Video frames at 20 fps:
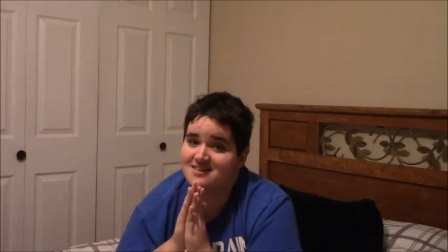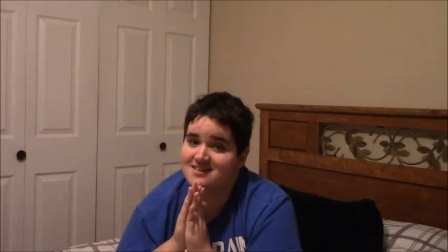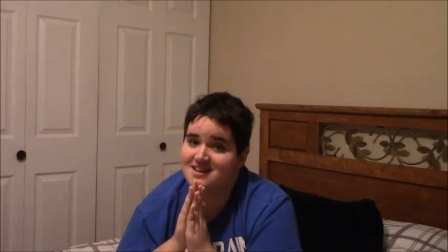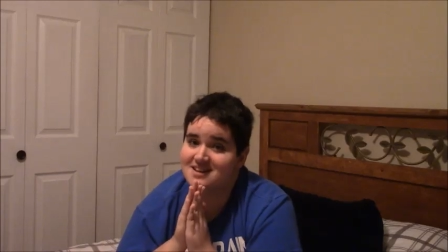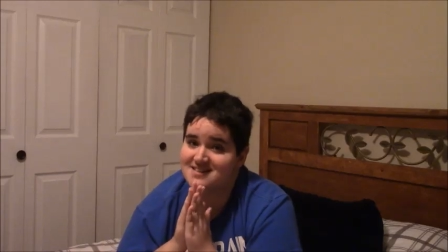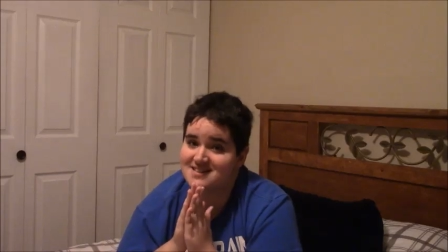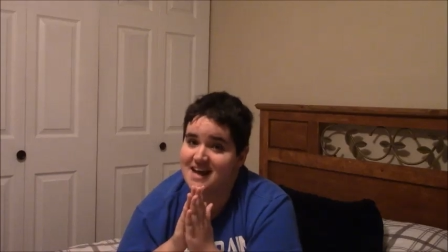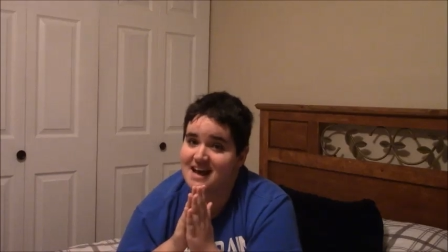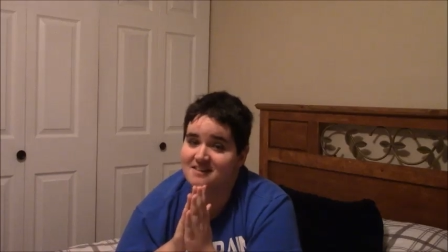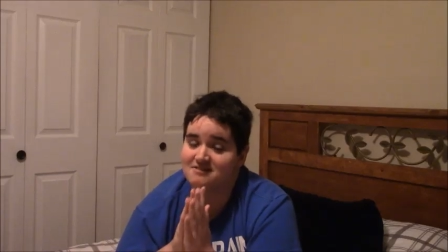
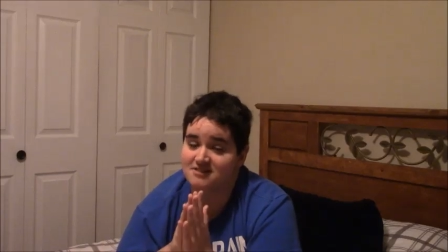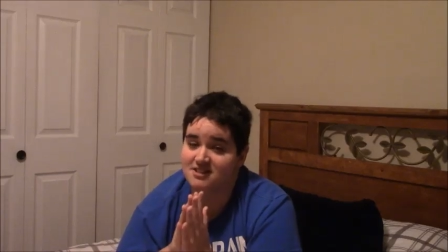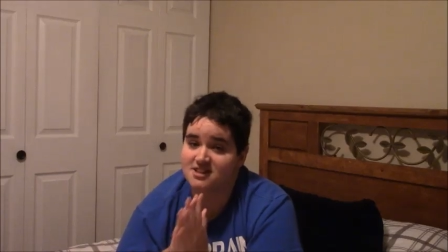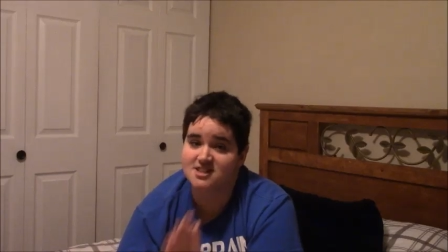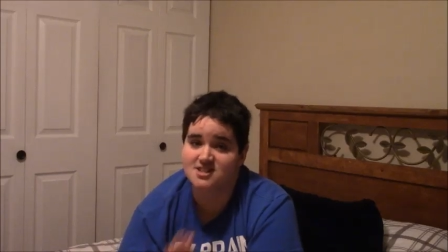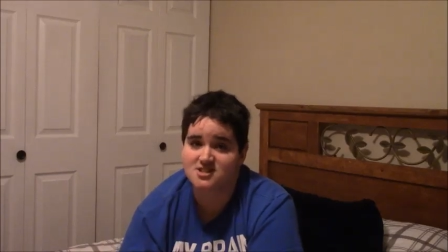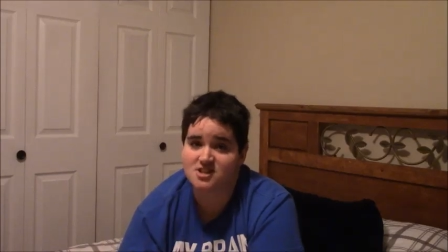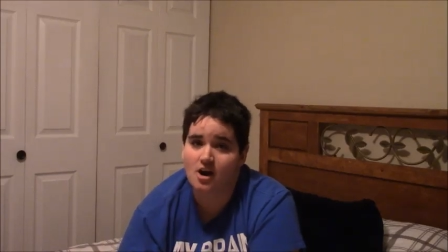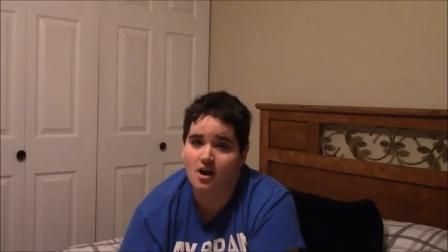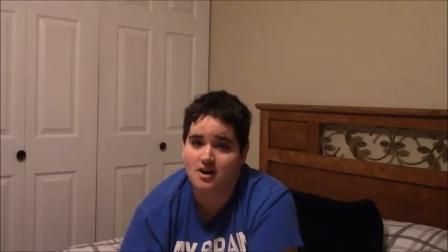because that really
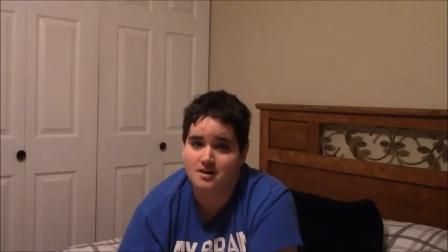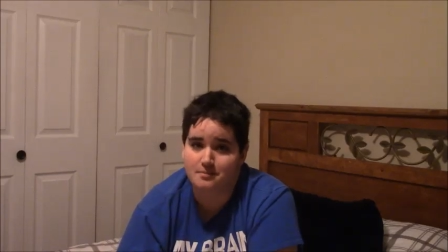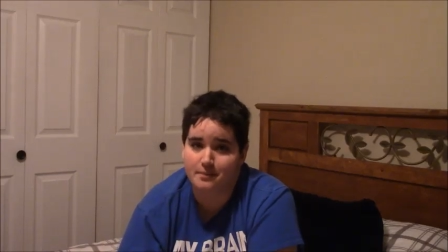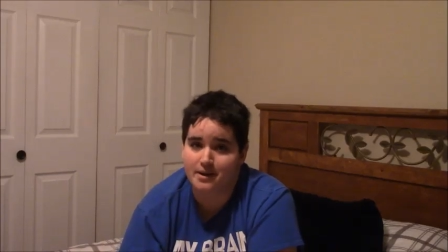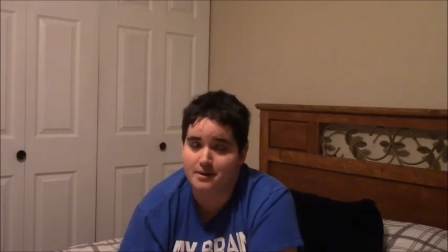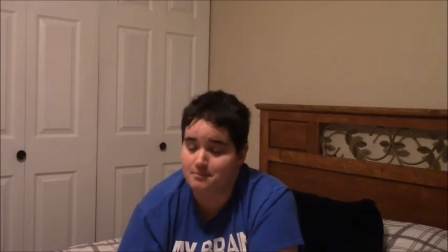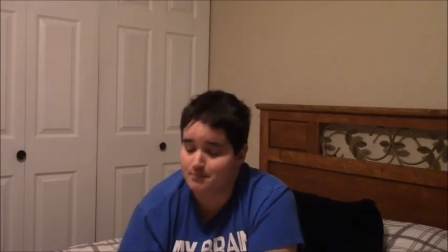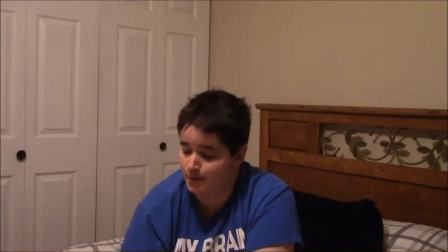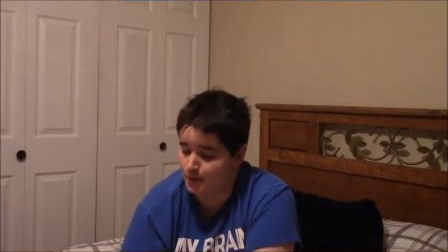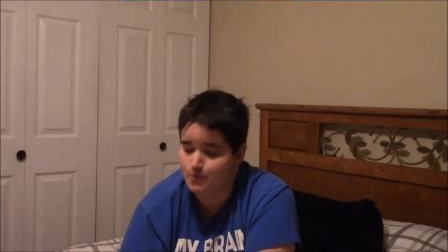scarred me
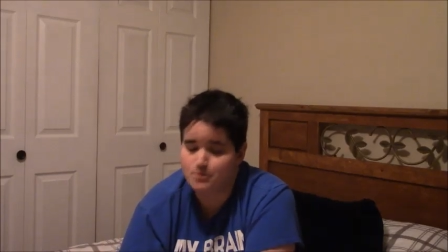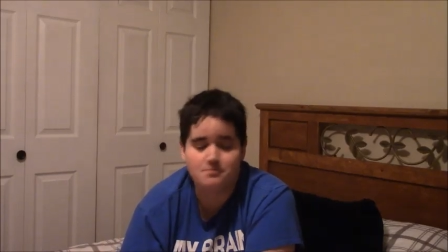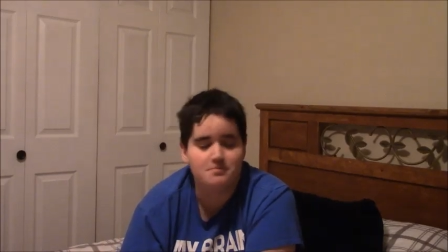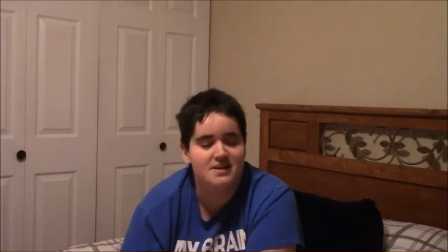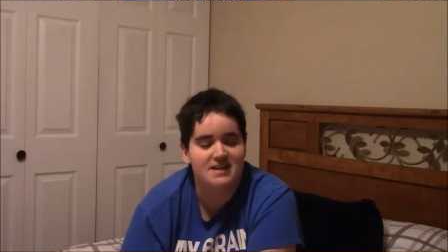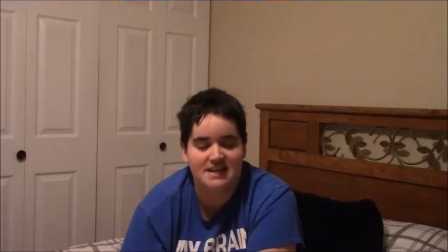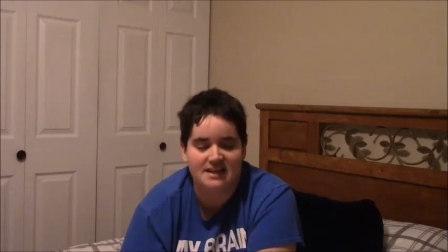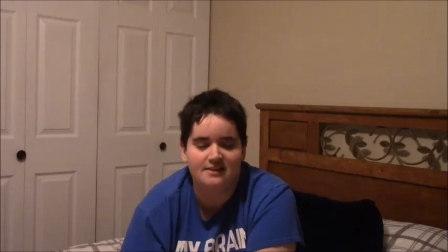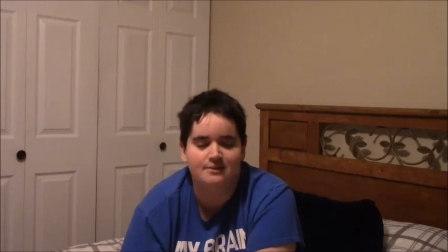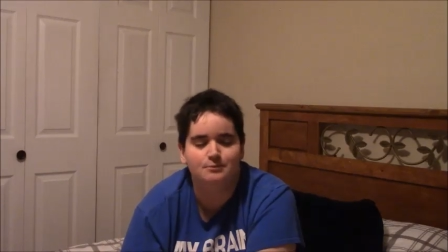and broke
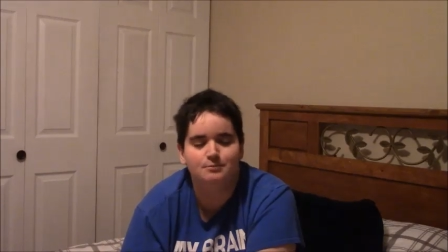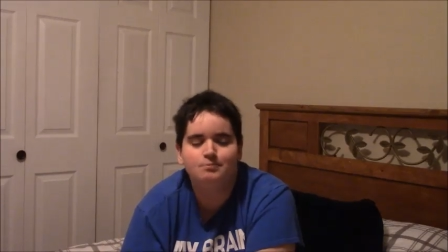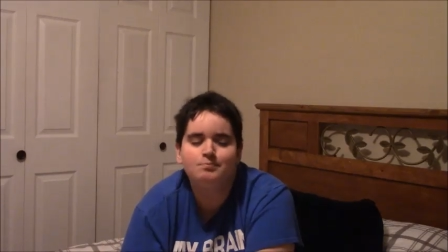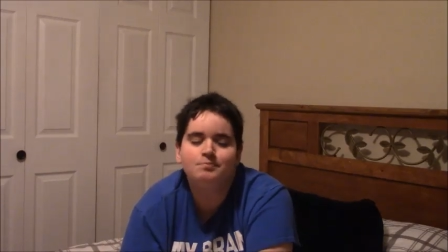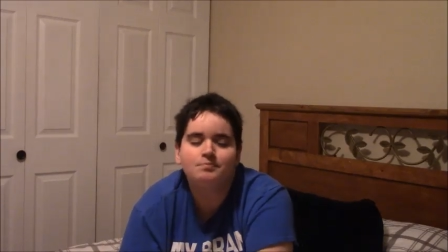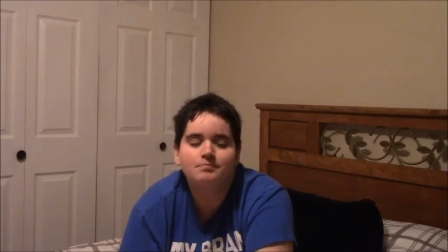me down.